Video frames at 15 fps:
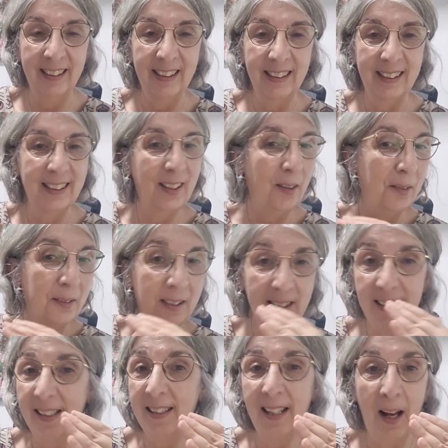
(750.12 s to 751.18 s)
So this
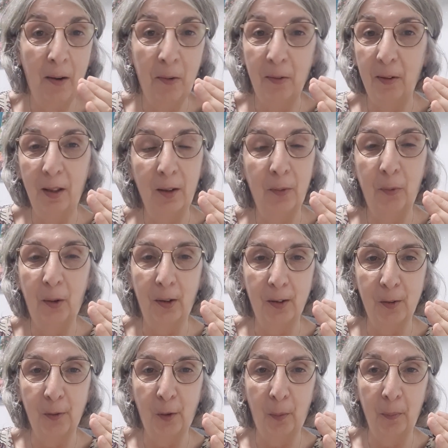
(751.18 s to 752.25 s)
is how it works
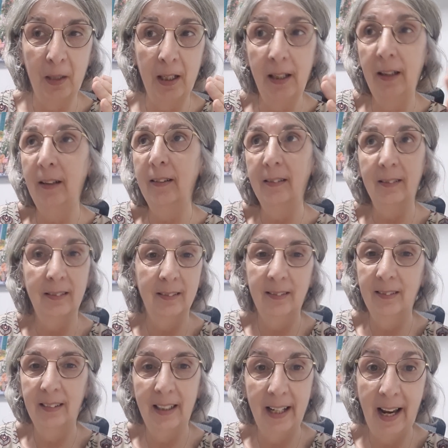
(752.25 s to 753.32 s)
for me
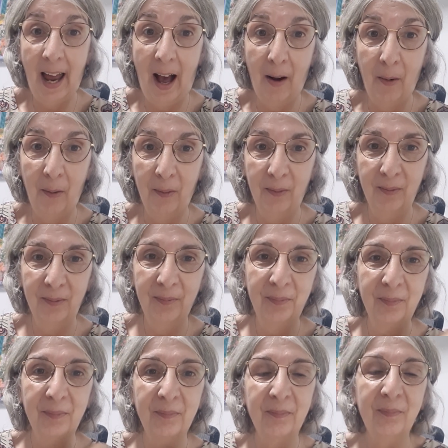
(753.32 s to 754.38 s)
now.
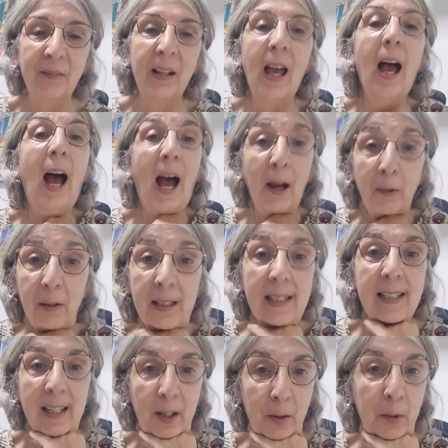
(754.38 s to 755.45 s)
I will
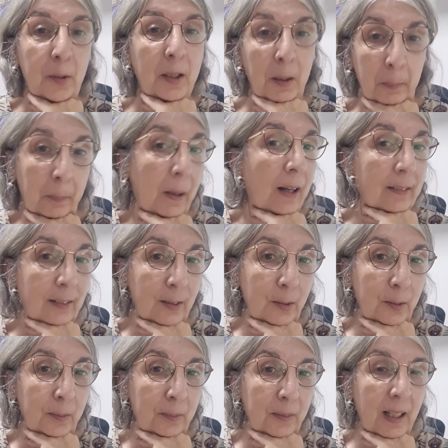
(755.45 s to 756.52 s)
see you in part 2
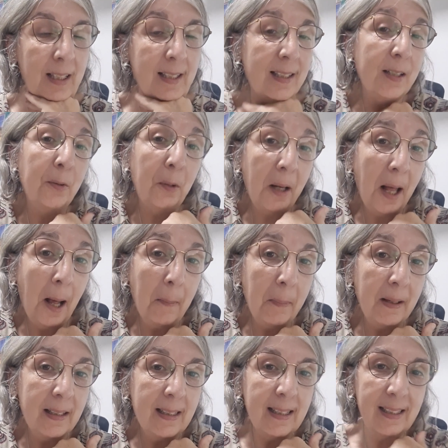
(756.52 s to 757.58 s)
and see what
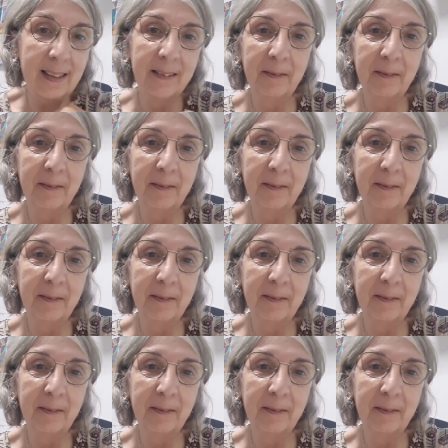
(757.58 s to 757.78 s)
happens.